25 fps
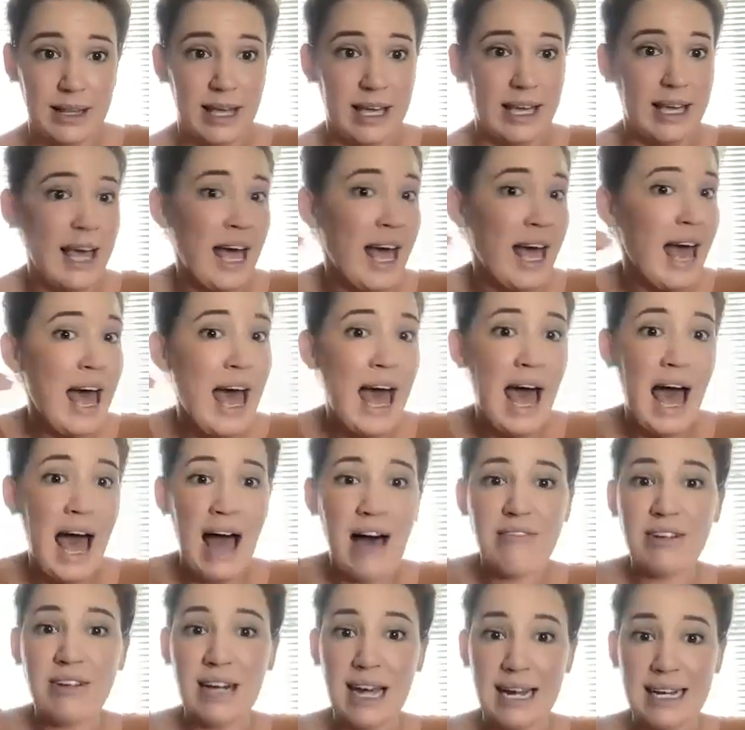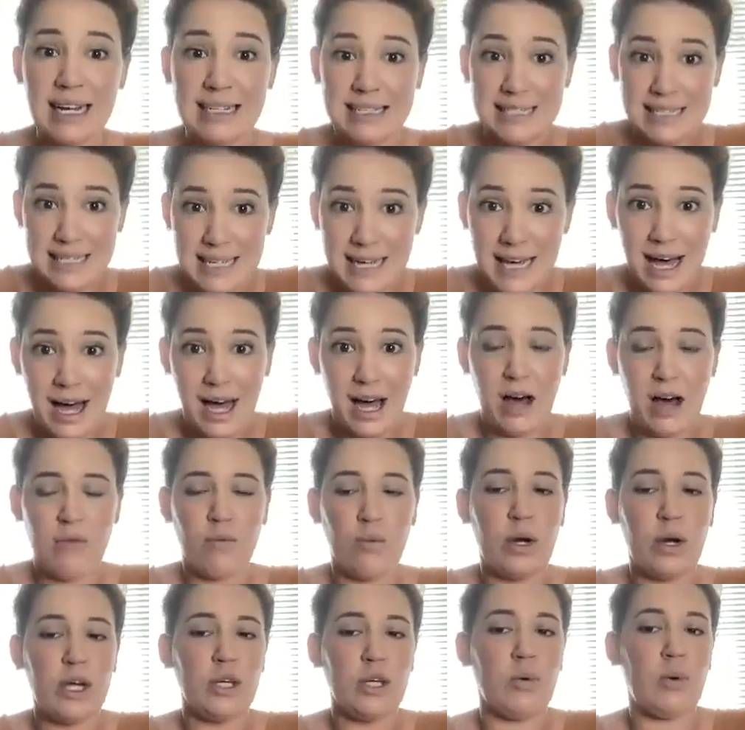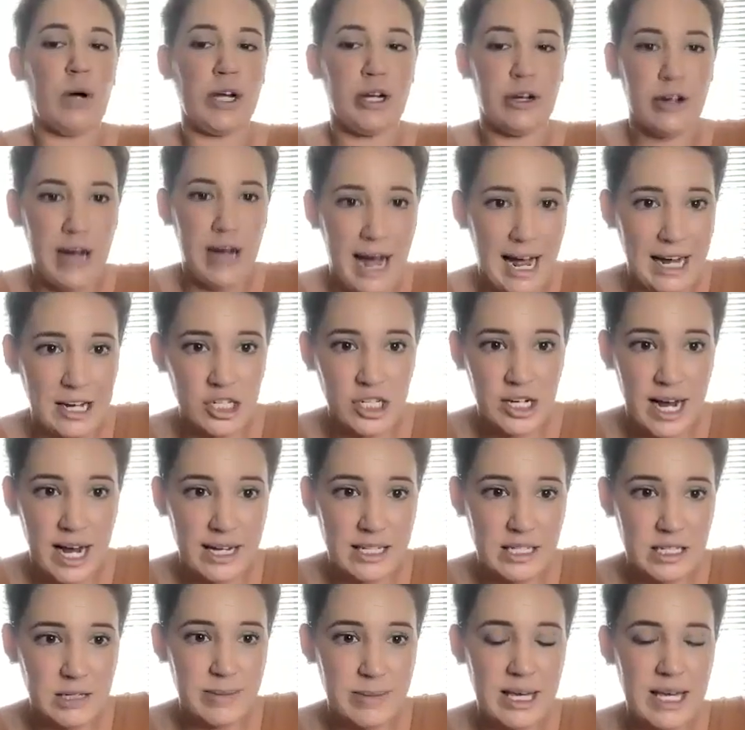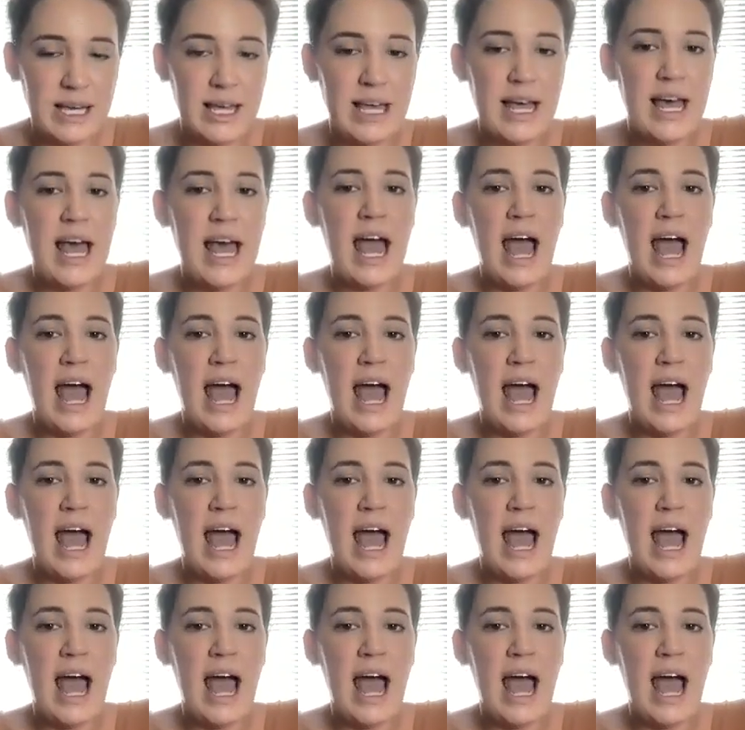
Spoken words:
Like have an idea of what you want your hashtag to be,